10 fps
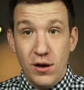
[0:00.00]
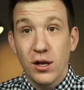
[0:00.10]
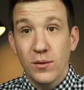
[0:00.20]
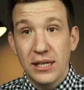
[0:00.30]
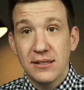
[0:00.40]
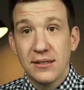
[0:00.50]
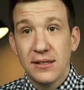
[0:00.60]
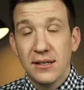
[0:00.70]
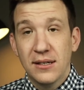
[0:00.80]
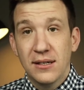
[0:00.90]
follow it.
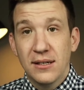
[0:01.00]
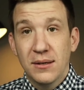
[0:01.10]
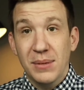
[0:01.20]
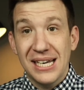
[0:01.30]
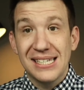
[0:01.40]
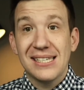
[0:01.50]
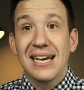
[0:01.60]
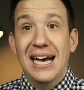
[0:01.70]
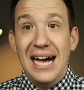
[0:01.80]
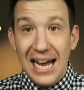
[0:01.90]

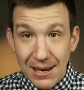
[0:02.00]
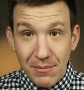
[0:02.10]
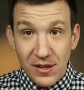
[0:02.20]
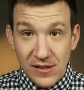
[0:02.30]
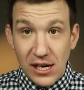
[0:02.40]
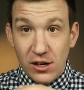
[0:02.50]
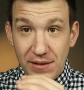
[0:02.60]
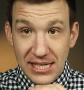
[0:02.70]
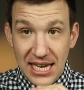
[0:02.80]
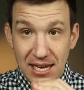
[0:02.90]
Because I'm the center
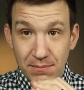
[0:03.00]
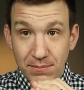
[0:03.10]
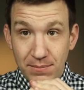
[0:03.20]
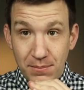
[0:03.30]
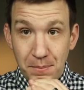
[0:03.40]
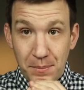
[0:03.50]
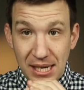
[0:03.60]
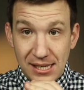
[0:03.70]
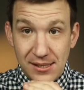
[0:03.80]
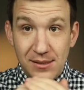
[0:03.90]
of the team,
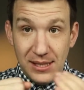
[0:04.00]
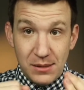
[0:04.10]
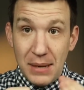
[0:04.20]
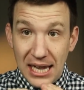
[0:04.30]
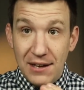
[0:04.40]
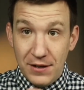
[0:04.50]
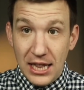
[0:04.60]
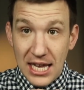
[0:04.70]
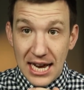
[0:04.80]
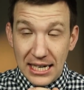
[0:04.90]
because it's my life on
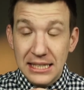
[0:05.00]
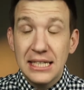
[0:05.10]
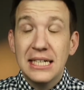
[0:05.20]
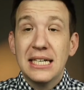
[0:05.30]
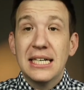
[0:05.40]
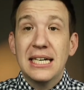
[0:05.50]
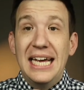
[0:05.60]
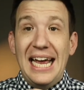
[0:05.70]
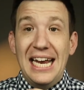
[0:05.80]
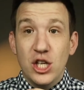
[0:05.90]
the line,
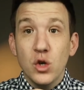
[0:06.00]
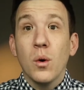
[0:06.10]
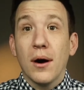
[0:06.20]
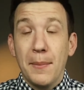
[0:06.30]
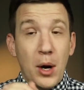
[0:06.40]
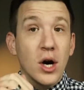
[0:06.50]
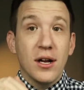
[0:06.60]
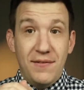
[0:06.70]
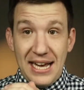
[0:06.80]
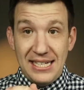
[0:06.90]
and you are a
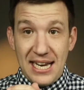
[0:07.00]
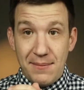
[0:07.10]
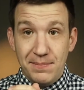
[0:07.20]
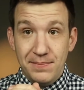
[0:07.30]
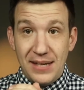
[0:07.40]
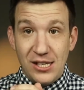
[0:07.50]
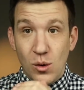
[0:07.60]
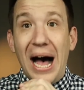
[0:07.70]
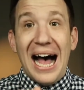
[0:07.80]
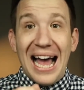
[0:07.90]
part of that team.
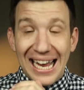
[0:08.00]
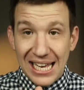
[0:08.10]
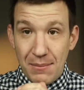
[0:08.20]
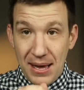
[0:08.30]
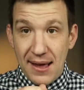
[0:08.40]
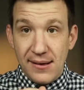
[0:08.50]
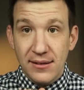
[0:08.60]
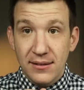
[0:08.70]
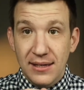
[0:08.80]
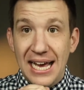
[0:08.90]
So I can
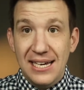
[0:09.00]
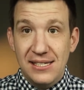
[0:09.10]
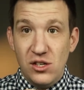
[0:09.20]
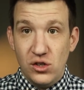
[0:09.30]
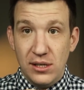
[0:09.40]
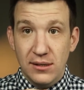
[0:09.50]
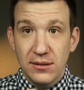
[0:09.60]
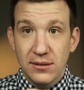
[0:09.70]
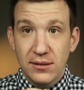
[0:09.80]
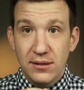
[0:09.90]
make that decision.
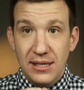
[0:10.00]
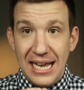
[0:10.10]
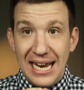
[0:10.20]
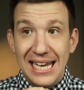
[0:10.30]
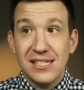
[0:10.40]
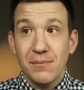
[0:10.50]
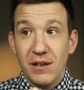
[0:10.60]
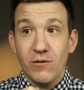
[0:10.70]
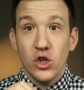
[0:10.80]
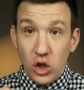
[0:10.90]
And that's
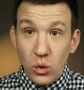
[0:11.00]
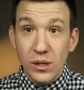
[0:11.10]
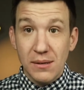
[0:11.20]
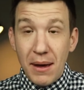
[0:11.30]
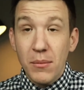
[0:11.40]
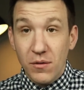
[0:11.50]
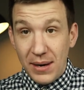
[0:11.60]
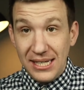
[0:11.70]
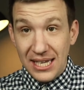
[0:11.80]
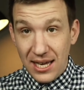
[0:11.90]
something for you as a member of
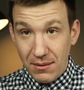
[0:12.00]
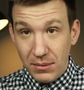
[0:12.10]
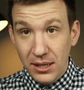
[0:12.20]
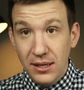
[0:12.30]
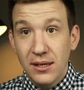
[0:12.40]
my team